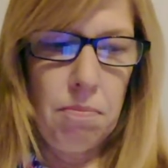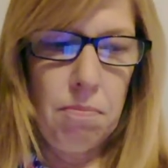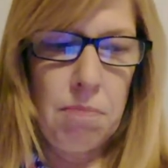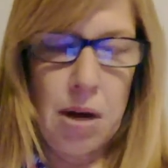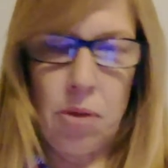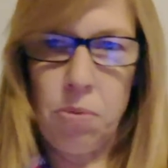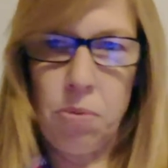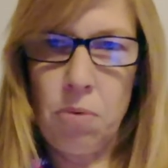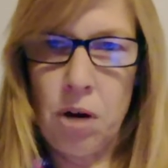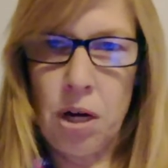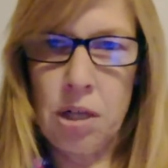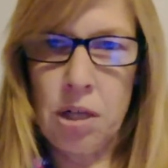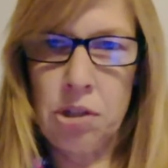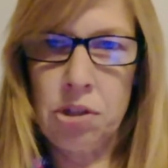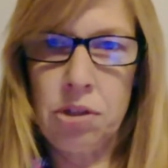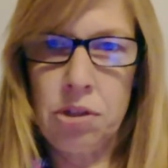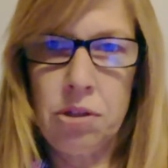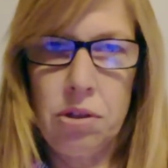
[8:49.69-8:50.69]

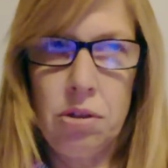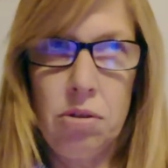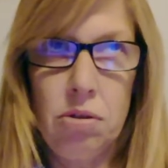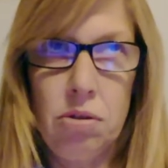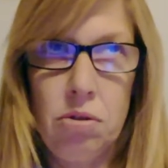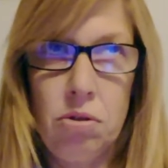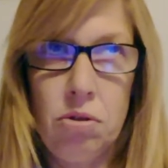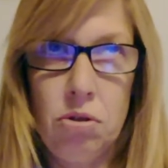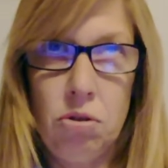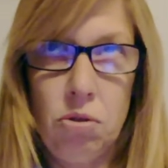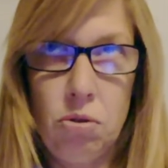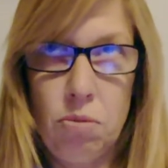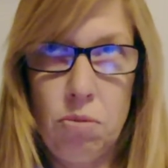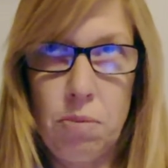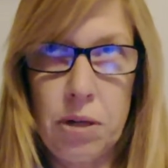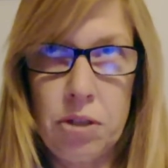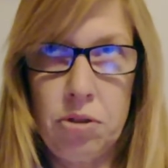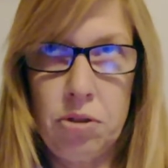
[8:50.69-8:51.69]
mouthwash,
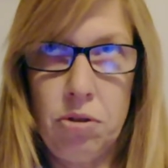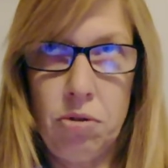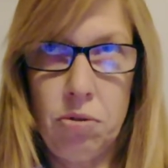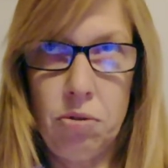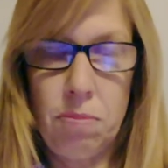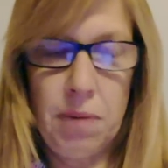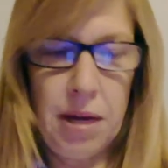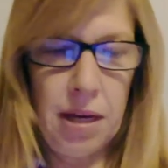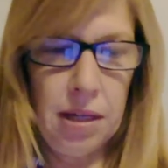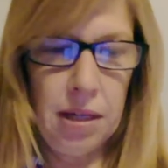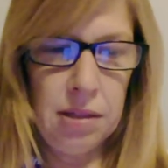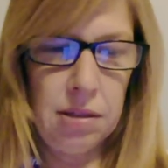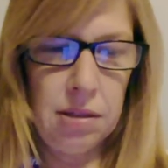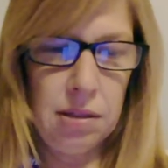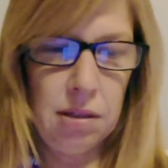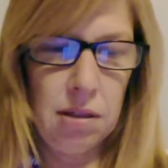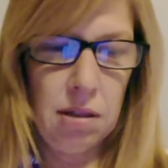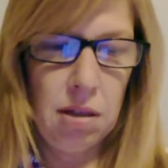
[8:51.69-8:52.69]
toothbrush,
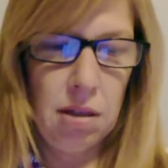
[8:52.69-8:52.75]
toothpaste,